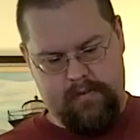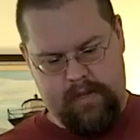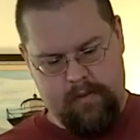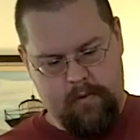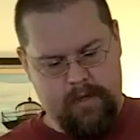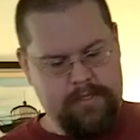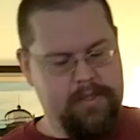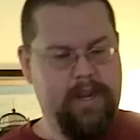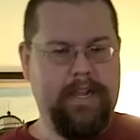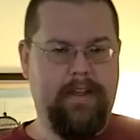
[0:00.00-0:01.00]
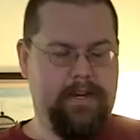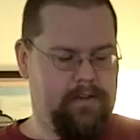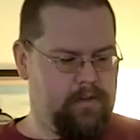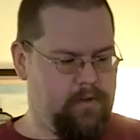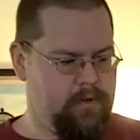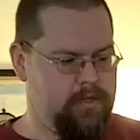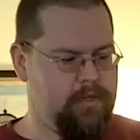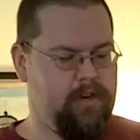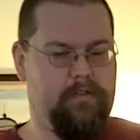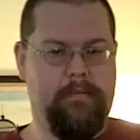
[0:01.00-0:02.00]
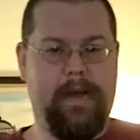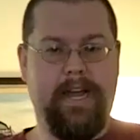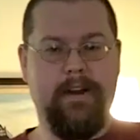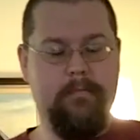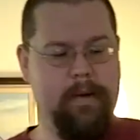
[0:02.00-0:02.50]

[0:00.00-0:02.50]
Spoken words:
Now the ones that I like to use are from Iron